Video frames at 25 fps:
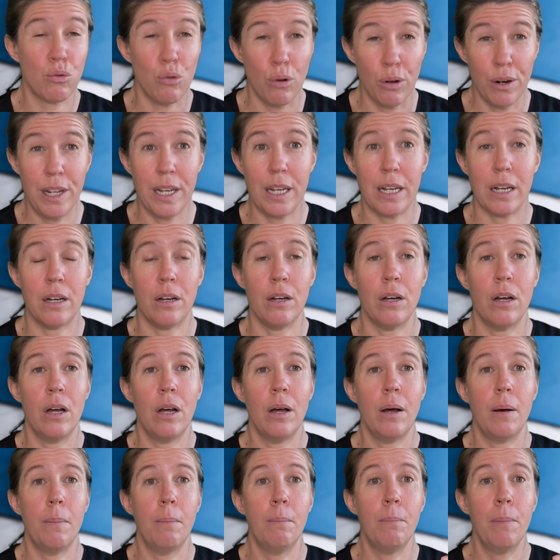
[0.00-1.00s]
chronic
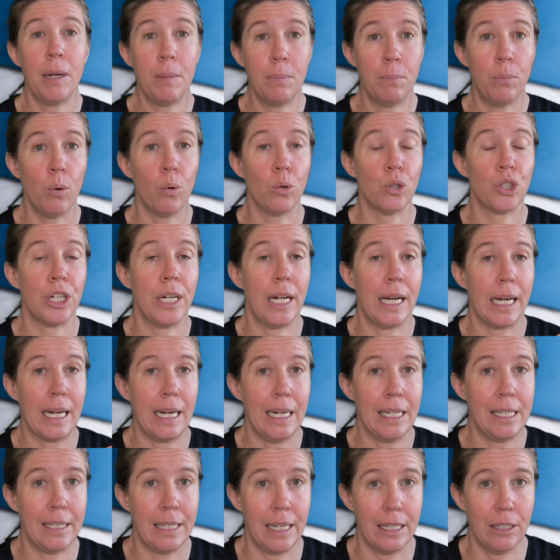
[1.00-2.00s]
mid-portion
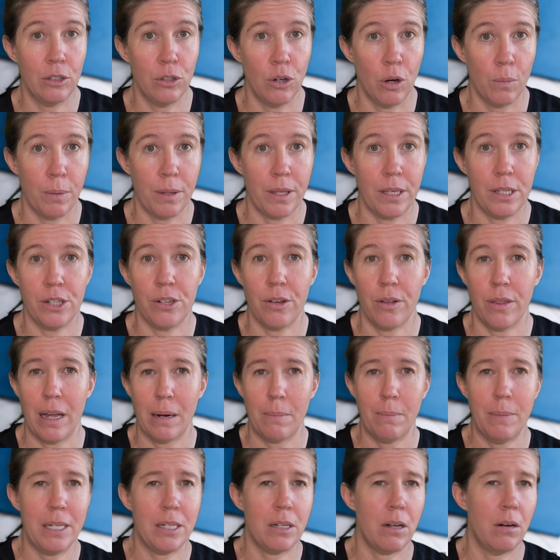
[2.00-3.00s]
Achilles tendinopathy. So
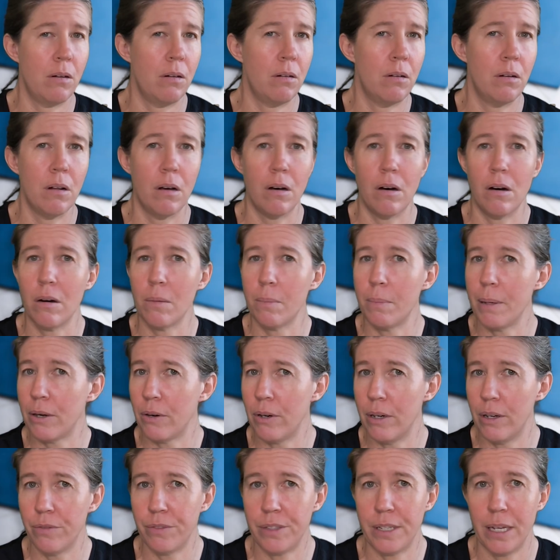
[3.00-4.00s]
that means a long
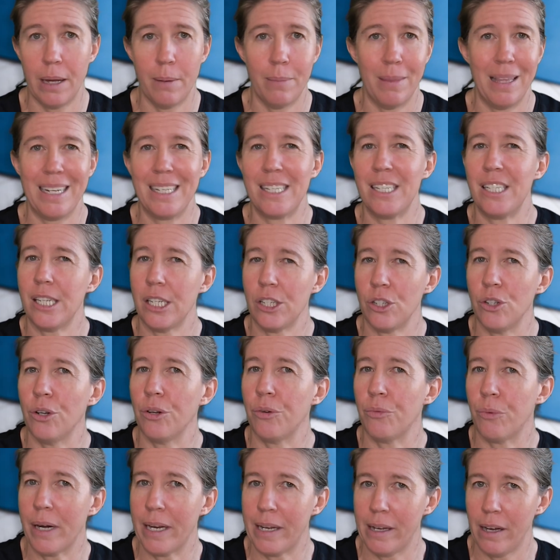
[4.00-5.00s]
period of time that is just
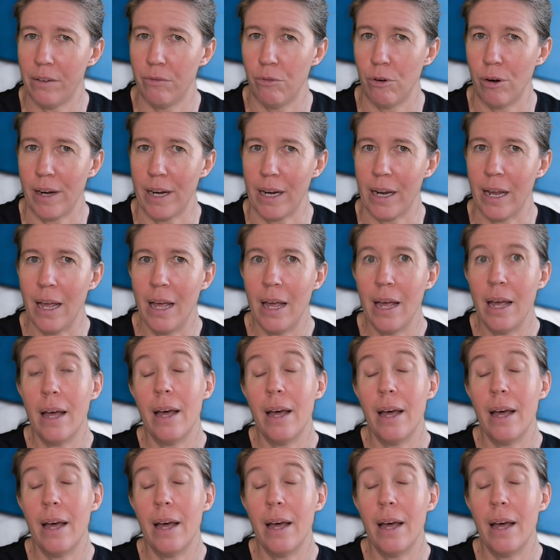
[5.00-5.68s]
not recovering.